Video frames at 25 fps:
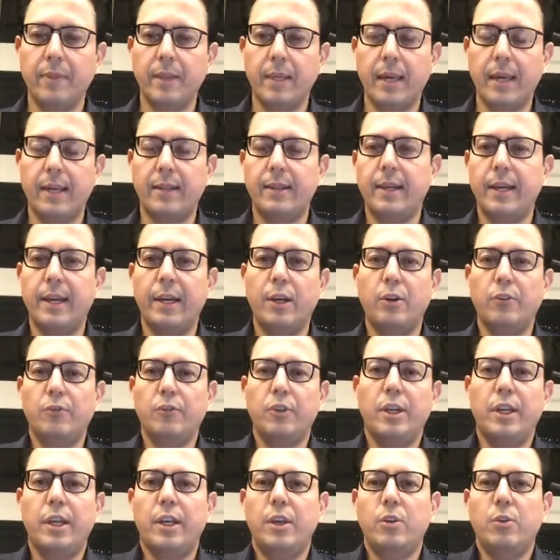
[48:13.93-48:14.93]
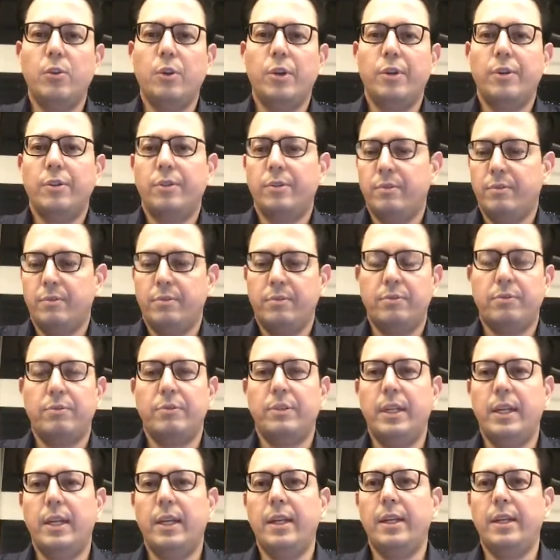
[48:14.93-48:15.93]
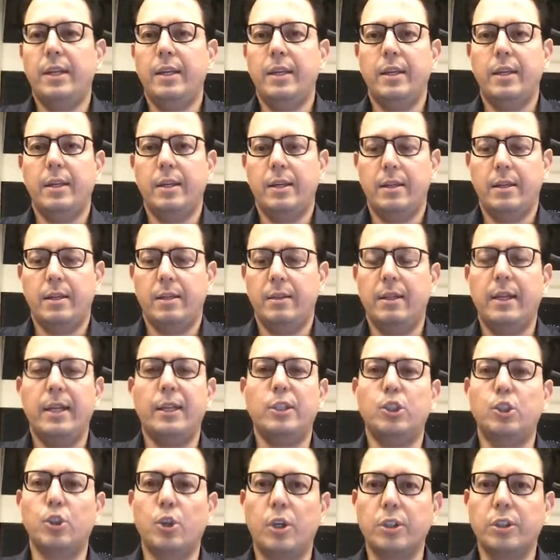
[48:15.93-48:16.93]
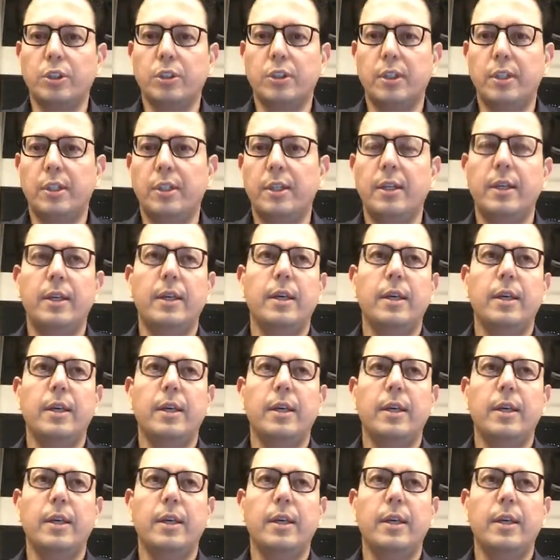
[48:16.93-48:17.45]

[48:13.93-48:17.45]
At the end of the day, you are really uh, exhausted